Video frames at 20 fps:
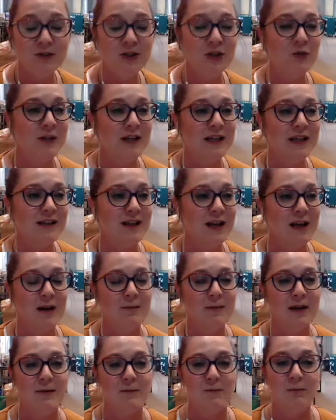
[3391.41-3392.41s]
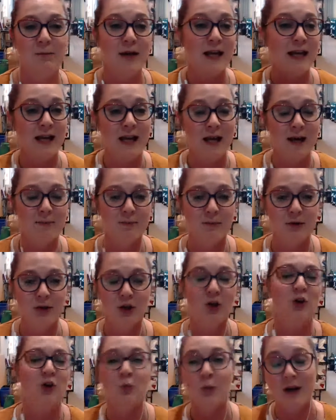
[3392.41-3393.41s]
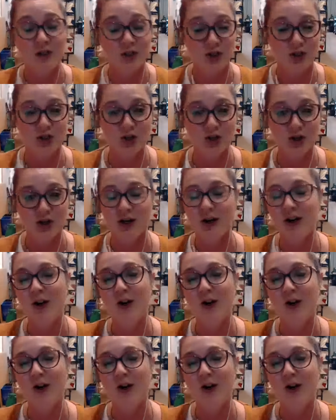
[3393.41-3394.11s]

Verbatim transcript: You can come and pick up, you know, you register